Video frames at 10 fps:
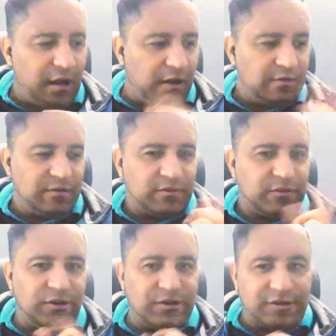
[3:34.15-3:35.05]
Oh,
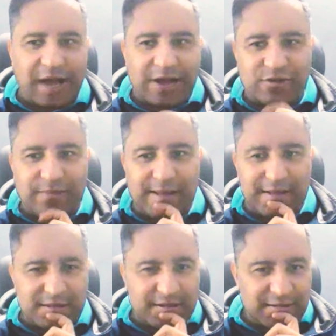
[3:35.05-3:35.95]
good, I should buy
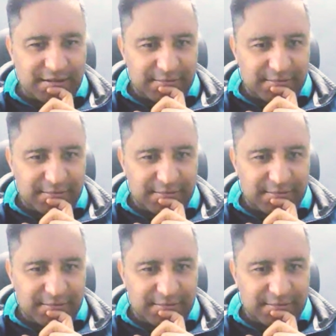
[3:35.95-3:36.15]
this."